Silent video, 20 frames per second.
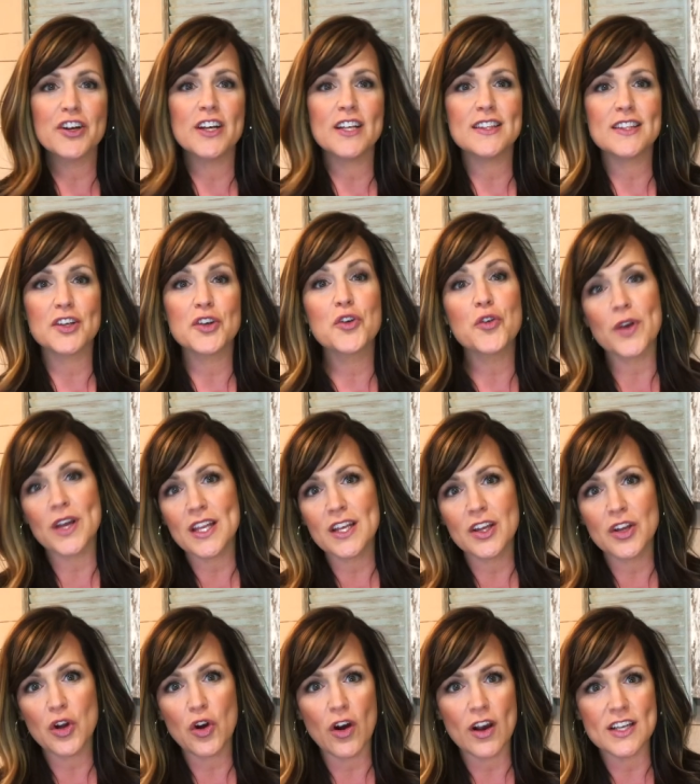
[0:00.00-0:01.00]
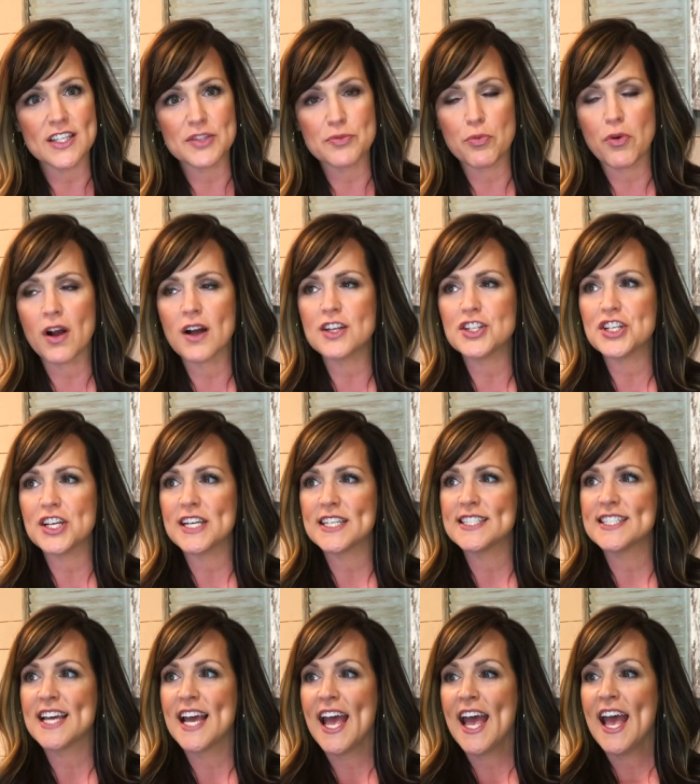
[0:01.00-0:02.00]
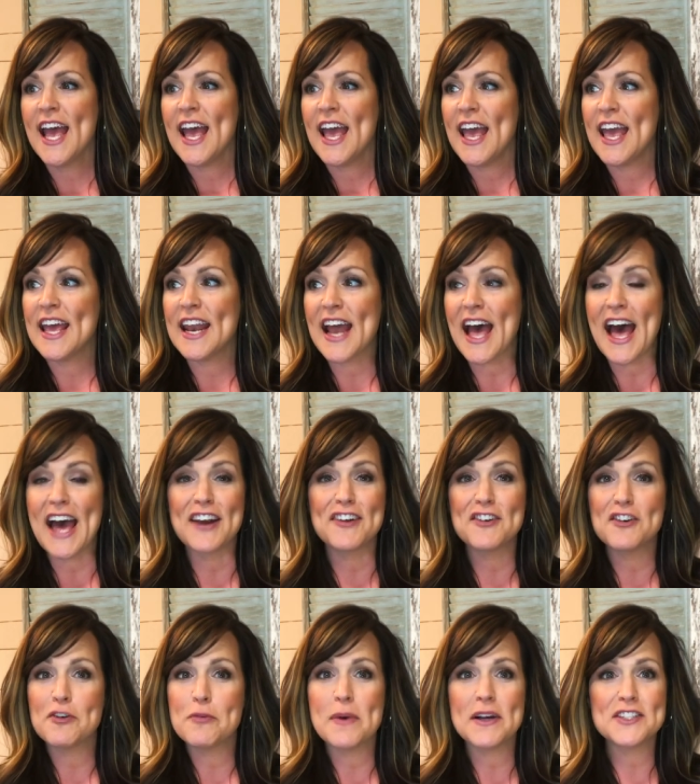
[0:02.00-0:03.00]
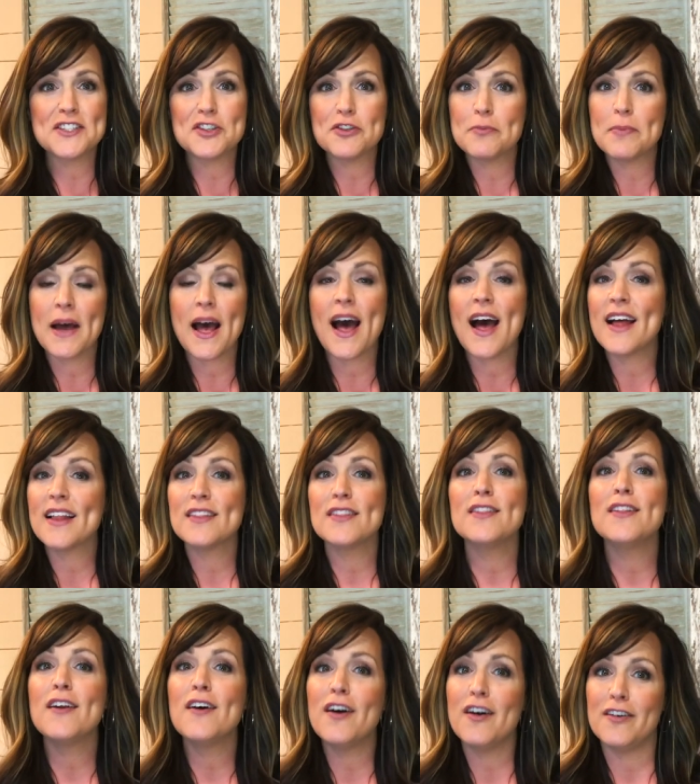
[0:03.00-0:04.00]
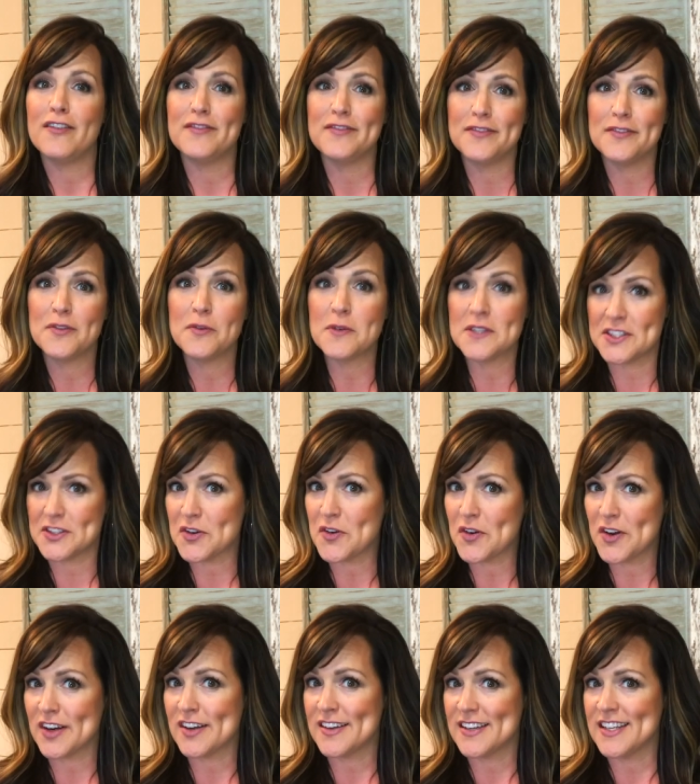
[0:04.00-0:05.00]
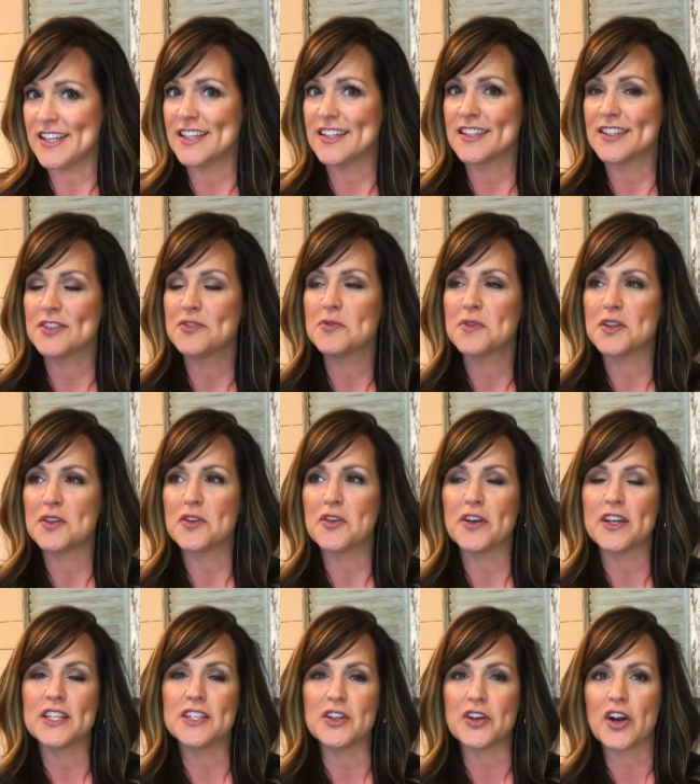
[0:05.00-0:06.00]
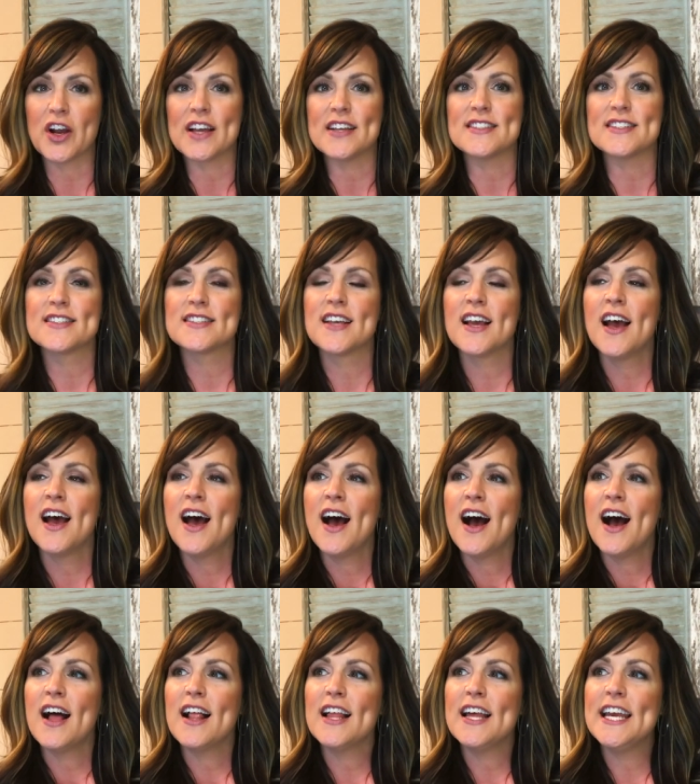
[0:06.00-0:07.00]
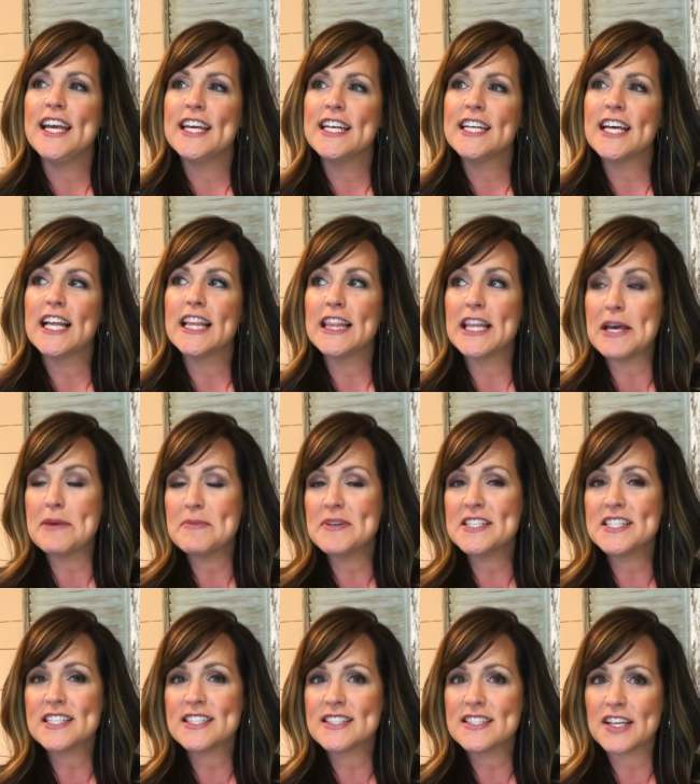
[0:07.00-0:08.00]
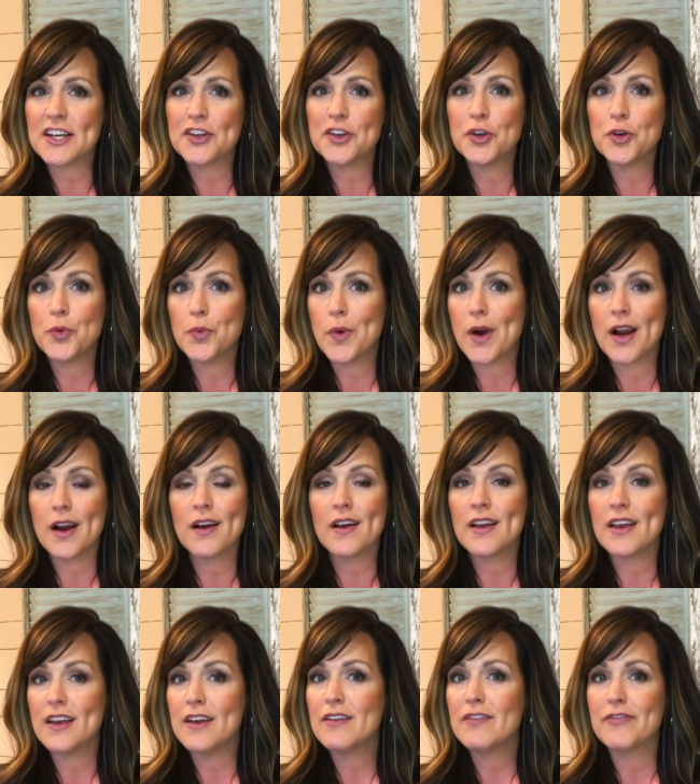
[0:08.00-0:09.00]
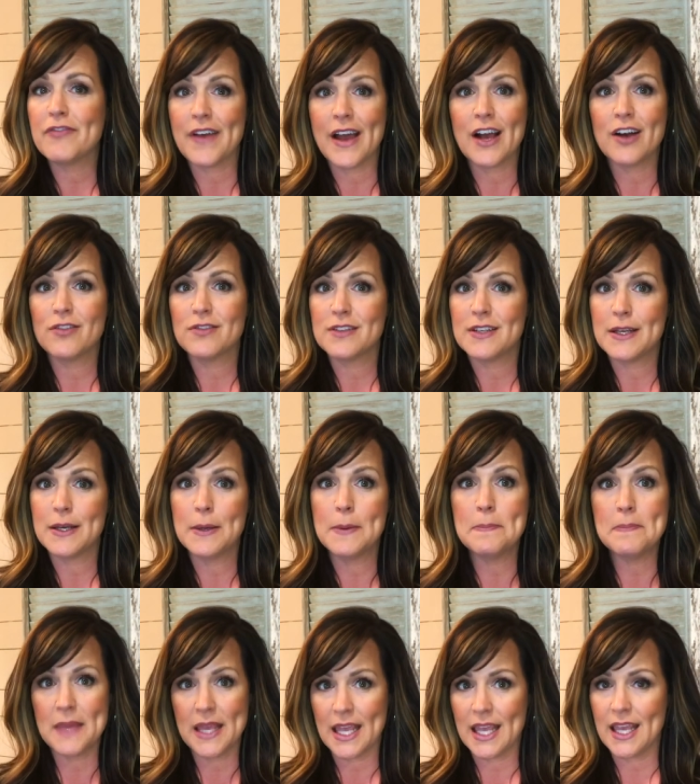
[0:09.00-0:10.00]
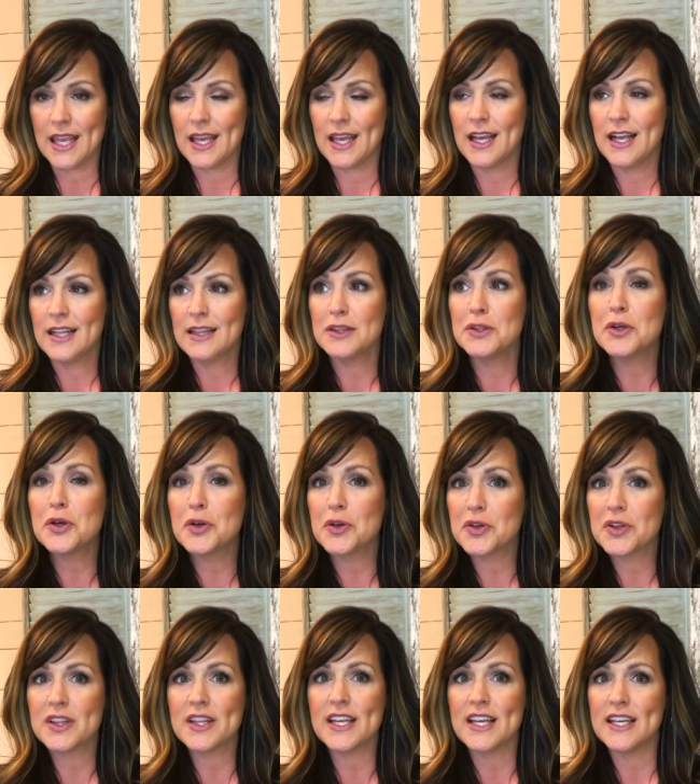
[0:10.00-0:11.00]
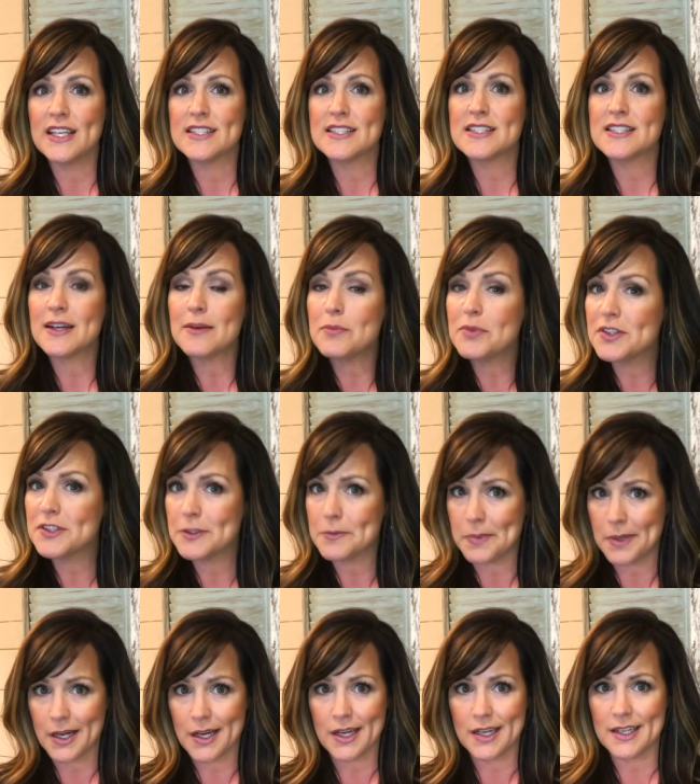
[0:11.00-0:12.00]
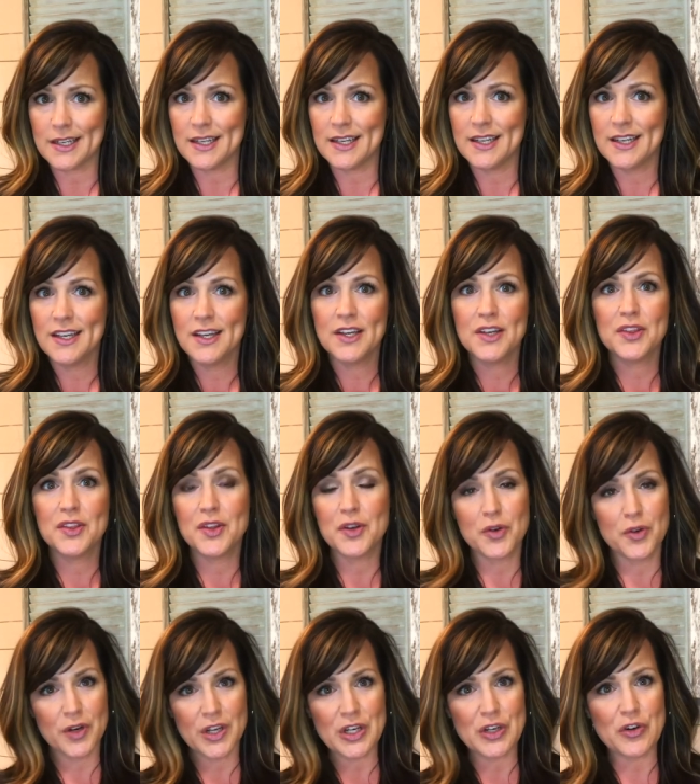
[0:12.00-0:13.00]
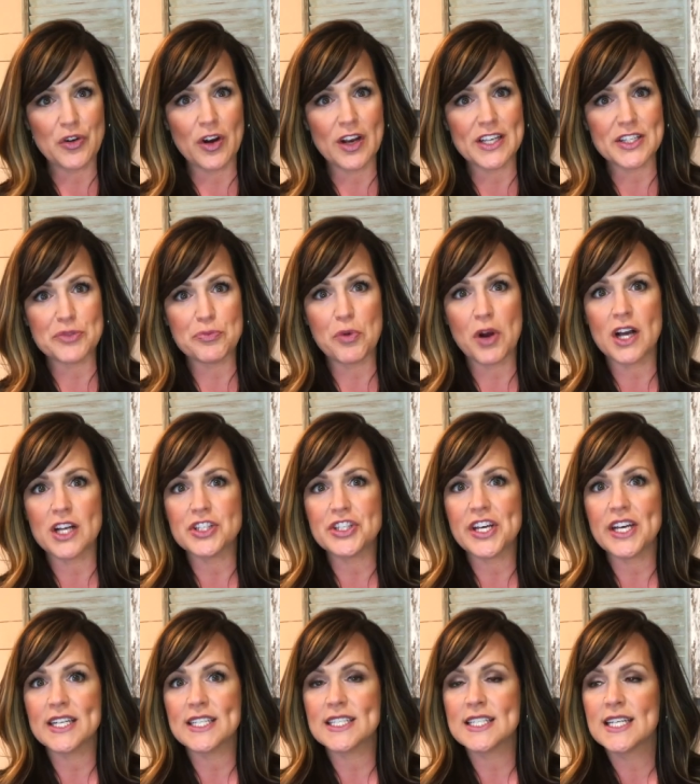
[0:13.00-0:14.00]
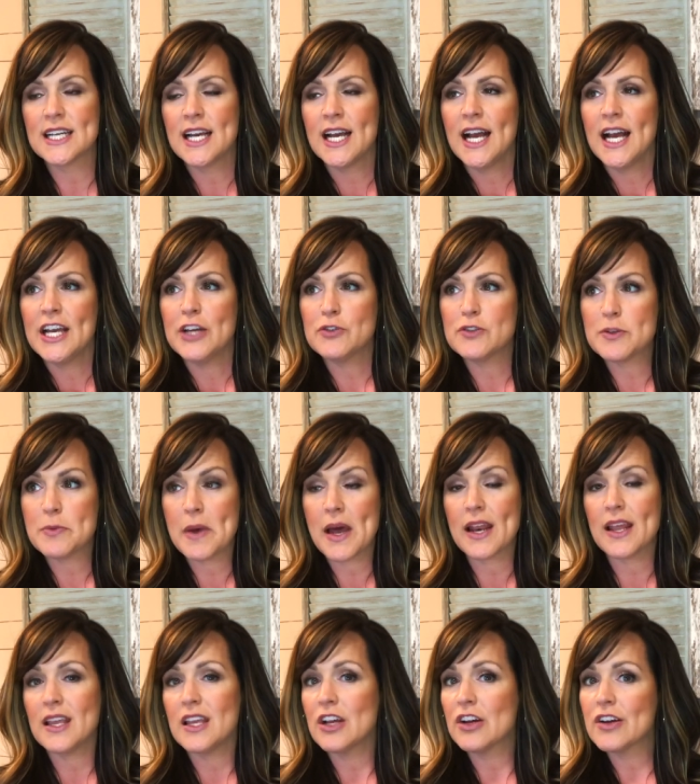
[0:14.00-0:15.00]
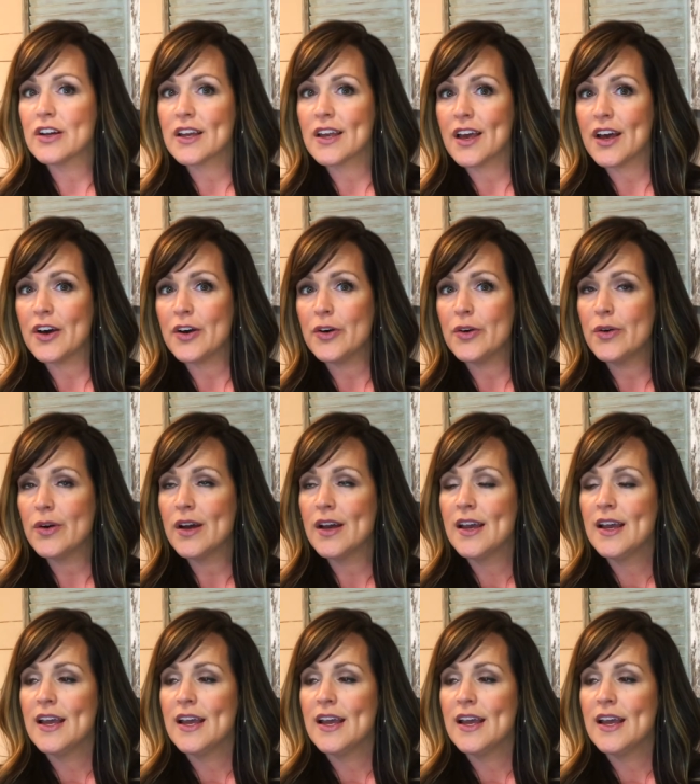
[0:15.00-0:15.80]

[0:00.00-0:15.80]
at the Grit and Grace Project. And I don't know about you, but I love what's going on here with Grit and Grace. And let me just tell you where it found me, literally stumbled upon the Grit and Grace Project. It was about a year ago,